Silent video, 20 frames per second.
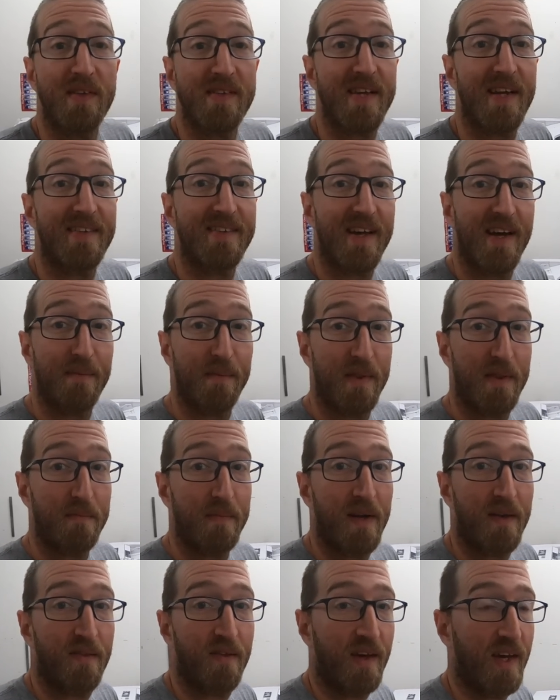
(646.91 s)
it's that time of the
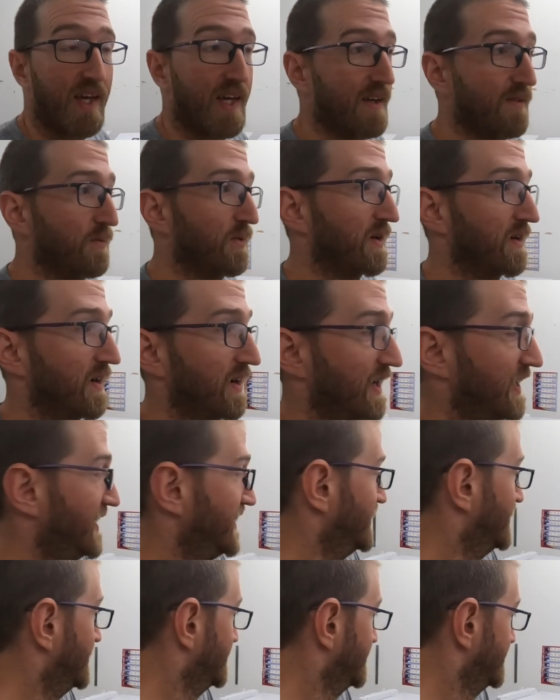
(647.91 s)
month again where I